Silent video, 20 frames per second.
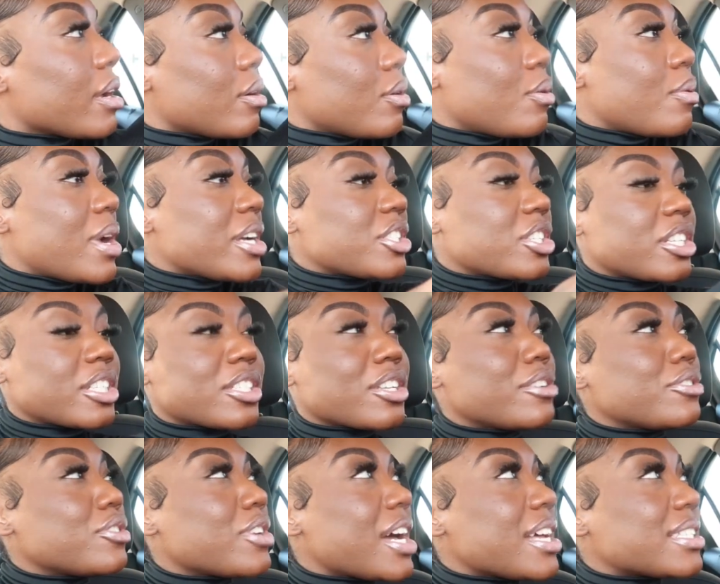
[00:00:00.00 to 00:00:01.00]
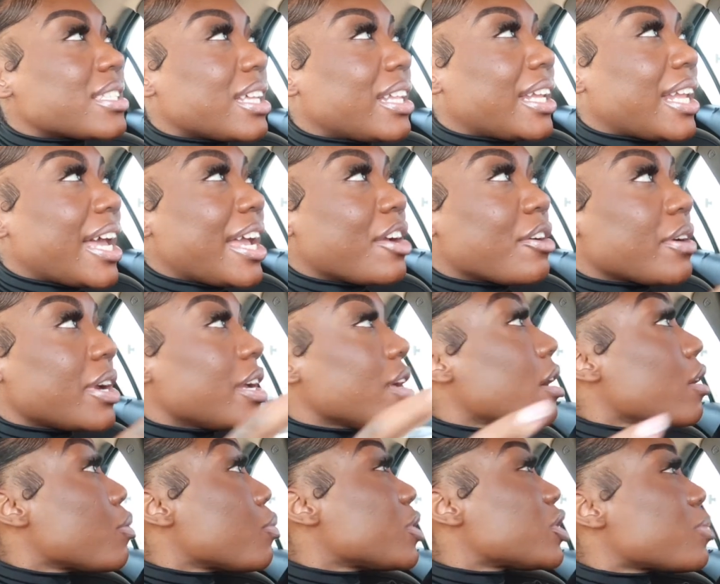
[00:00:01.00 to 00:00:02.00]
Oh, I should have told you guys to layer it.
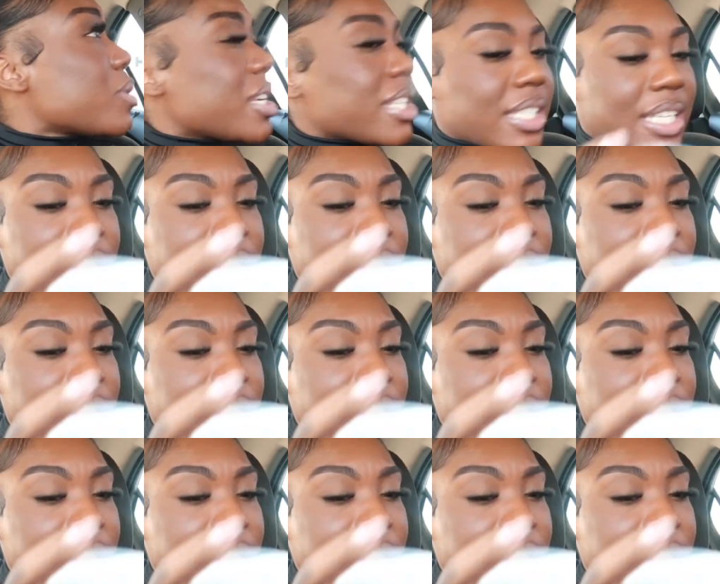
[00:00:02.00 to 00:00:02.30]
Oh, which one is